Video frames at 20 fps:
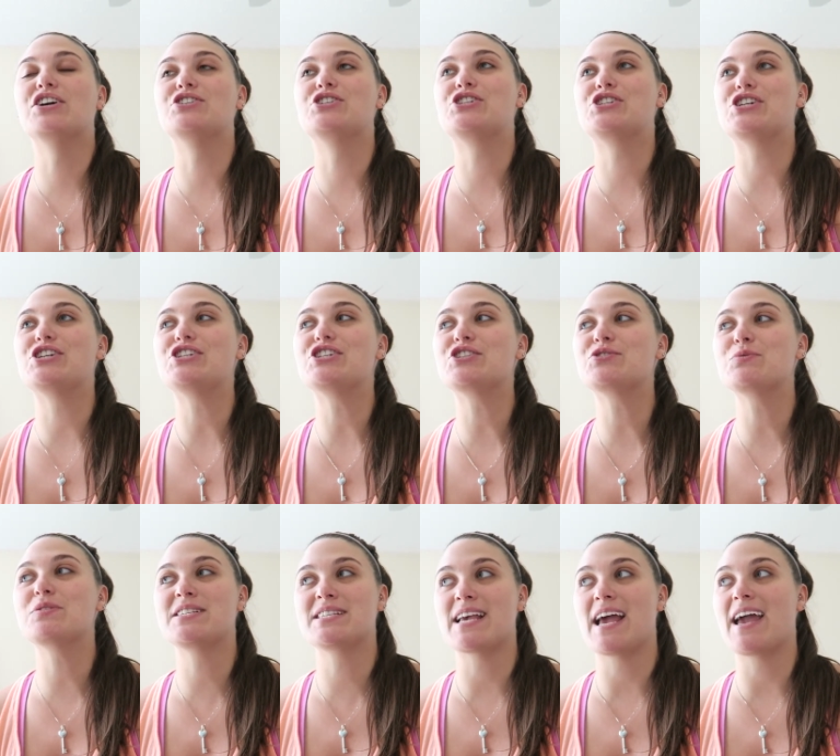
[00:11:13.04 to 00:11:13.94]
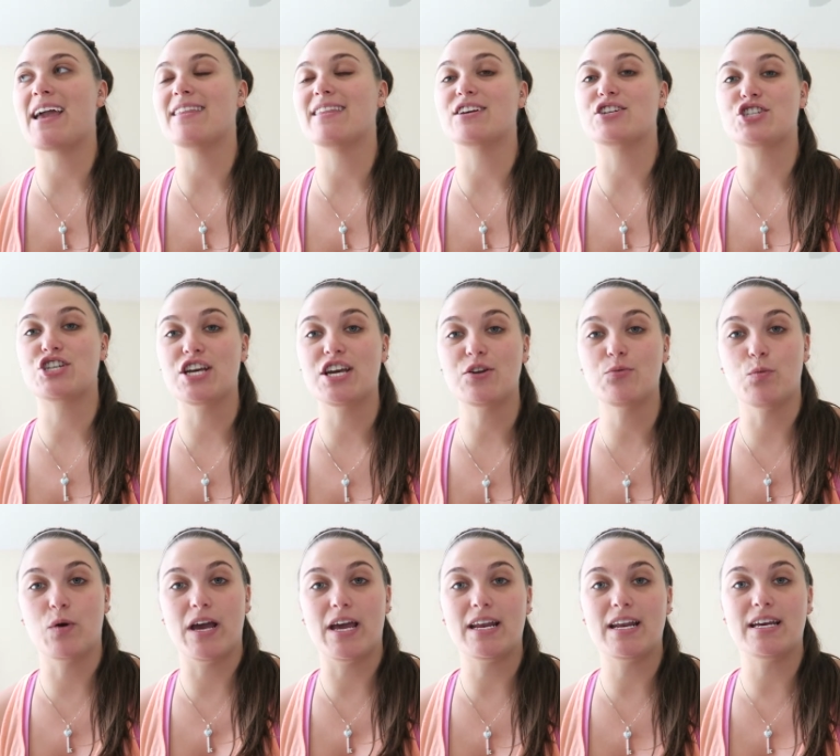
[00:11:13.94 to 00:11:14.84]
she just was saying that she
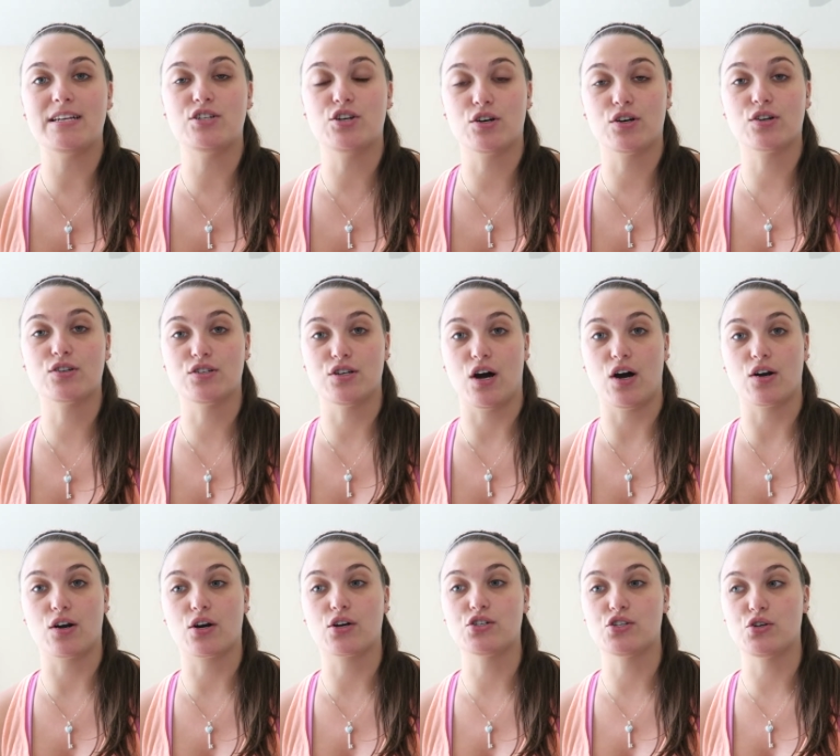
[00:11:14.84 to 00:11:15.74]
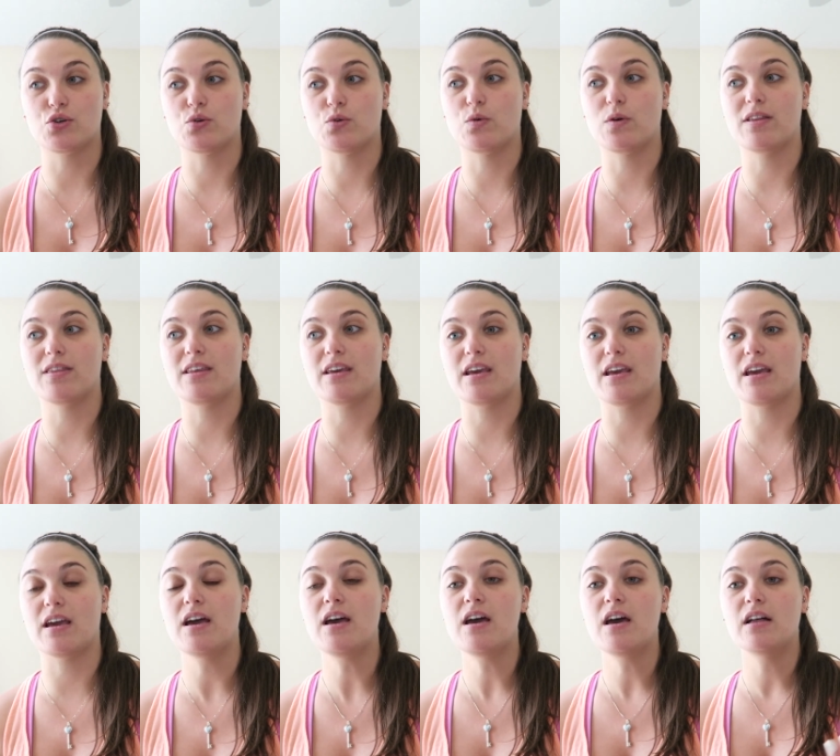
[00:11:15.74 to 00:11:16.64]
had went and took her daughter to
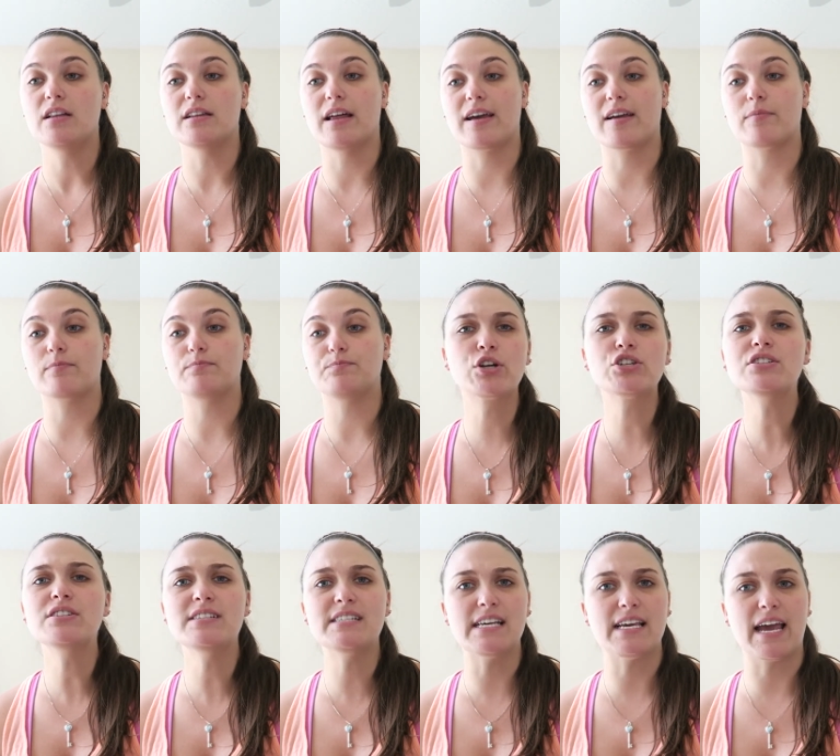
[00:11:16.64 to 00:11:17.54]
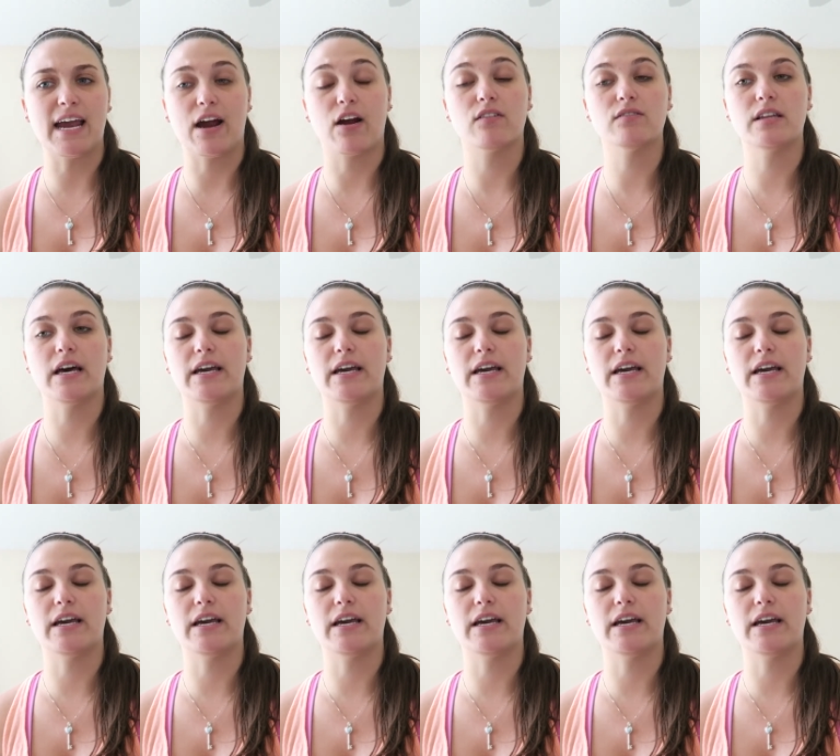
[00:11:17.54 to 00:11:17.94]
the like emergency care,